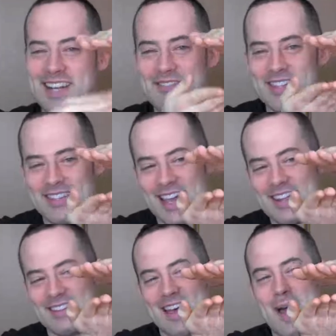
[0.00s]
so you'd have the
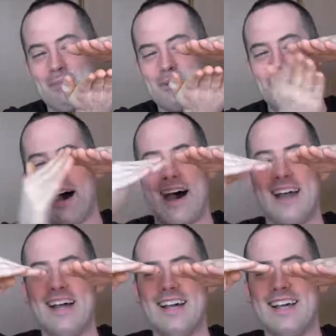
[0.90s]
kind of top of the
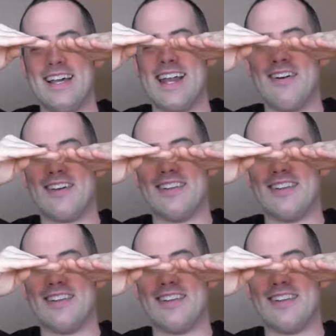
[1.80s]
pie and I